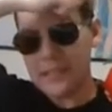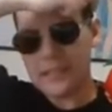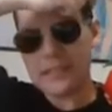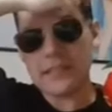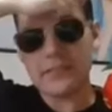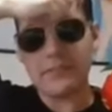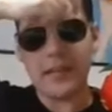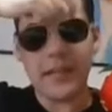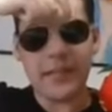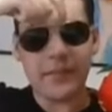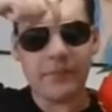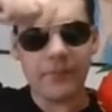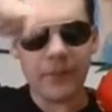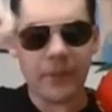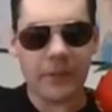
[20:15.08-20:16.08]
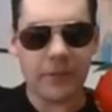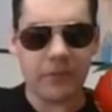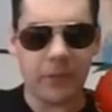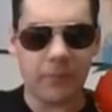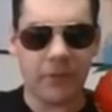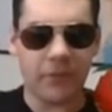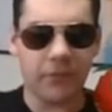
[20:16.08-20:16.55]
Just a random
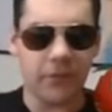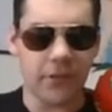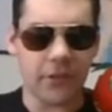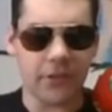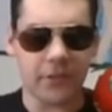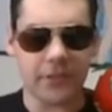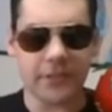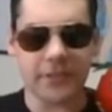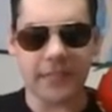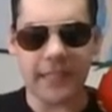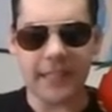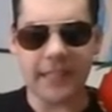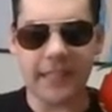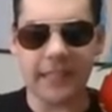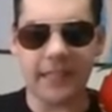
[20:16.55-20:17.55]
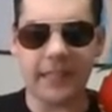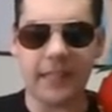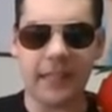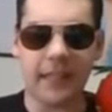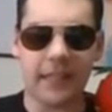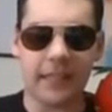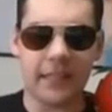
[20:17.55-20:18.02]
group of foreigners in
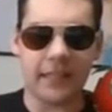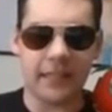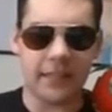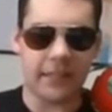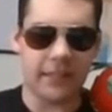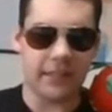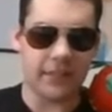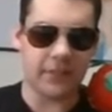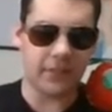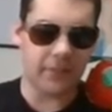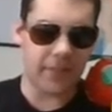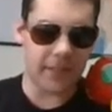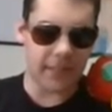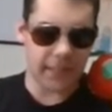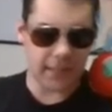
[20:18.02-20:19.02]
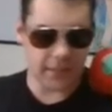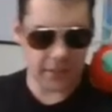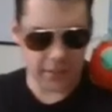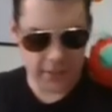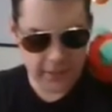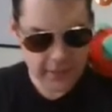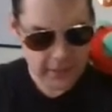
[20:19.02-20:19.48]
uh, Gunma. It's
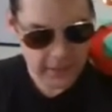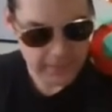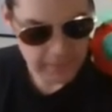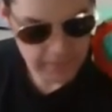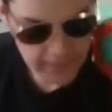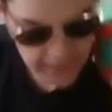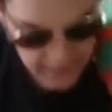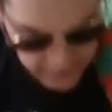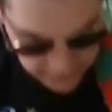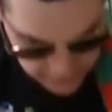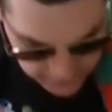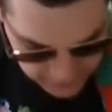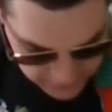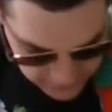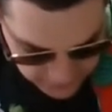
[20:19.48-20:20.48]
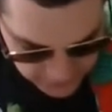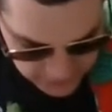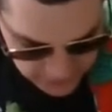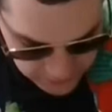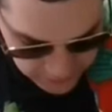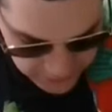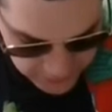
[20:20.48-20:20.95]
called. I have a
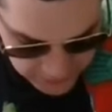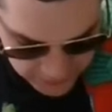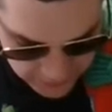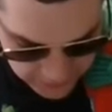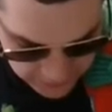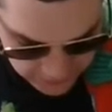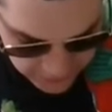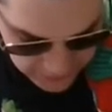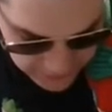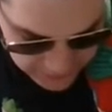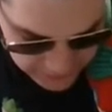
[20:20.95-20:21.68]
souvenir that